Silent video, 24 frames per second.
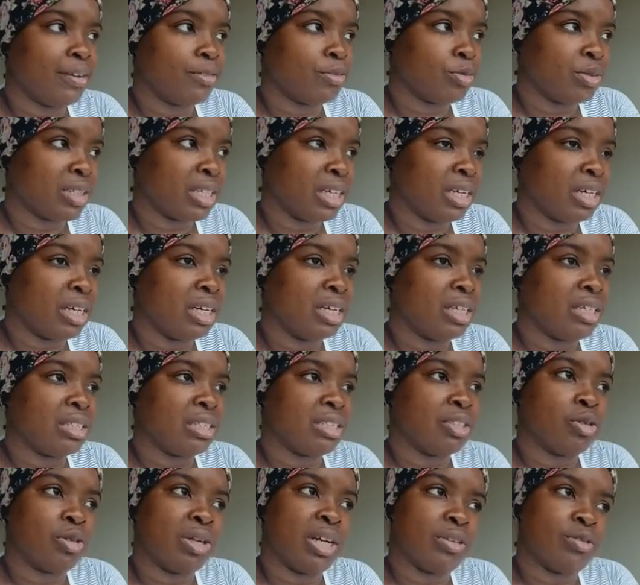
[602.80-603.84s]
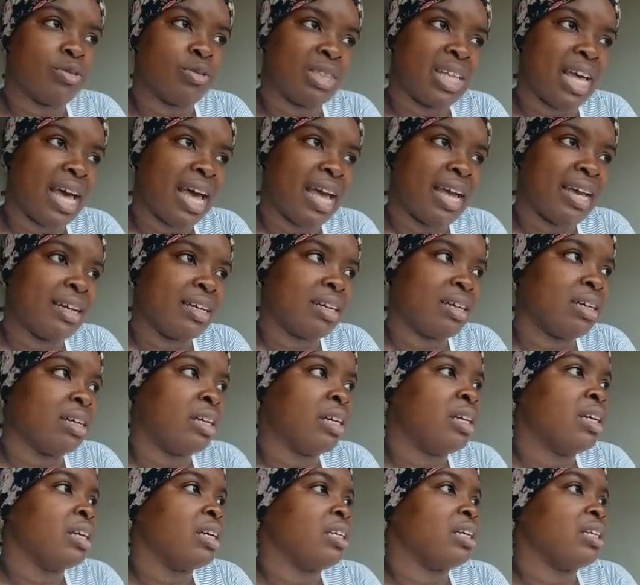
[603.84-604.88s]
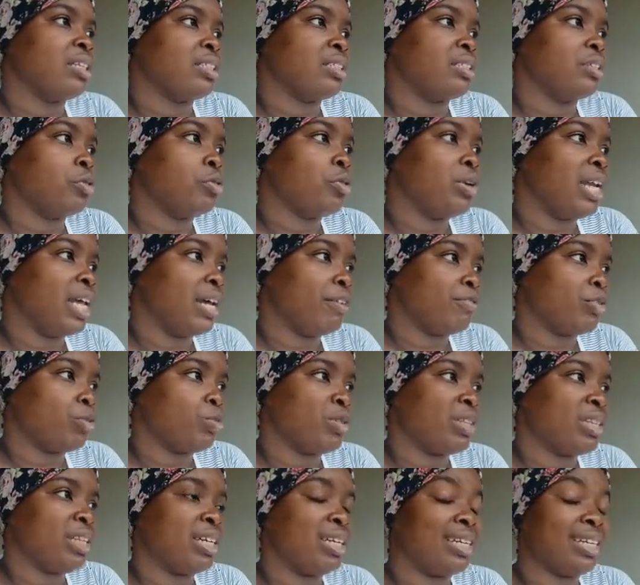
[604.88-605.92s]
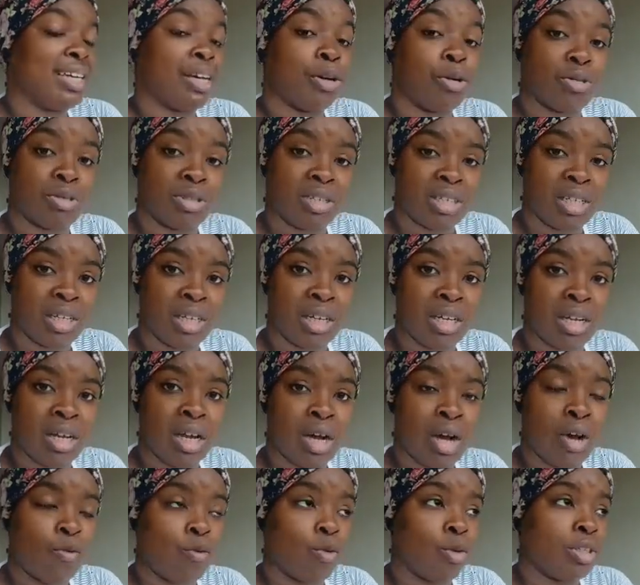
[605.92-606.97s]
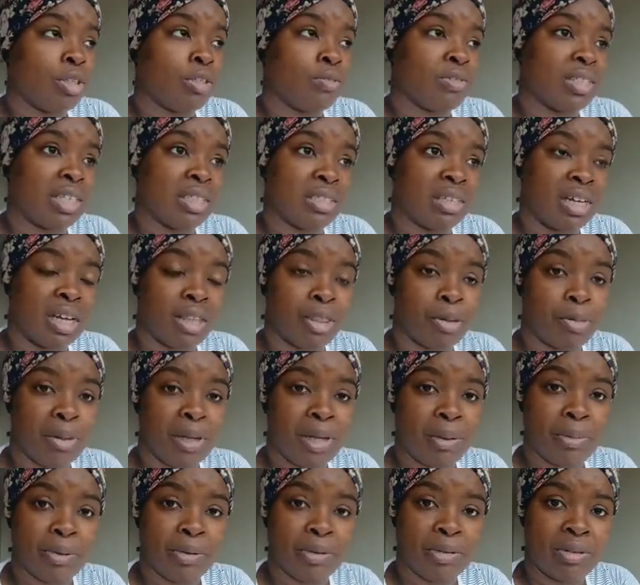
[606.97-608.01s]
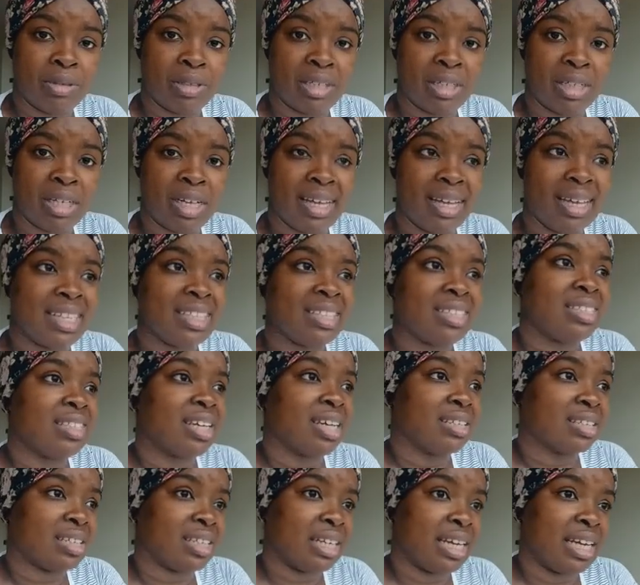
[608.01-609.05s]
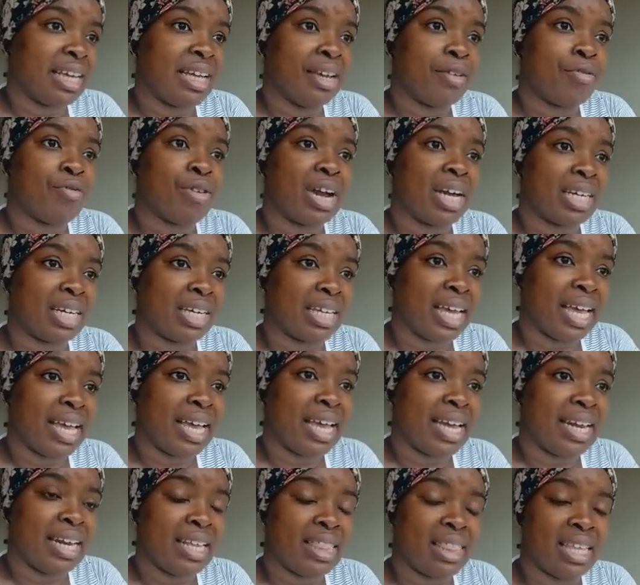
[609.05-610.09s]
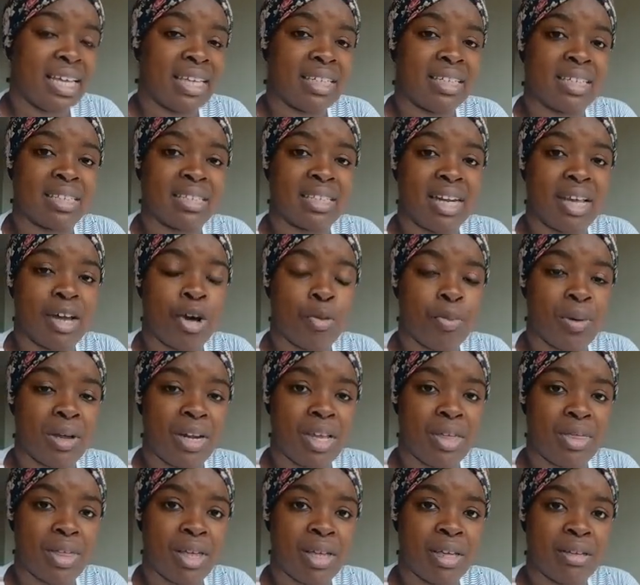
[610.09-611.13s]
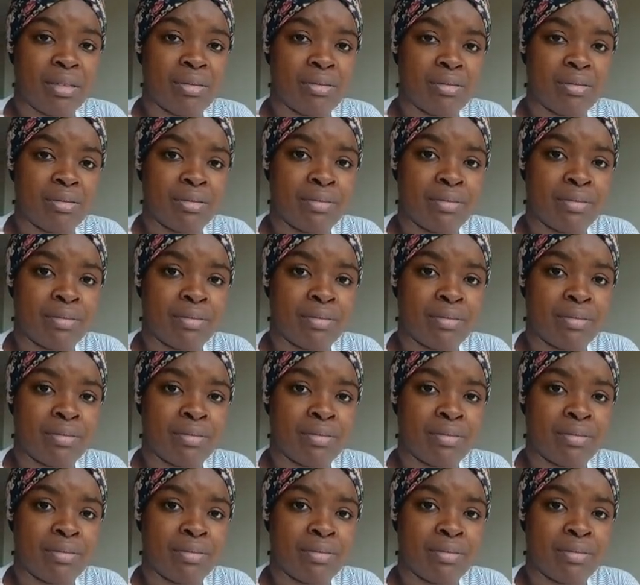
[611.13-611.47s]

left with the hurt, you're still left with the anger, you're still left with the guilt of what you've done to other people. It doesn't eradicate anything. It doesn't help anything.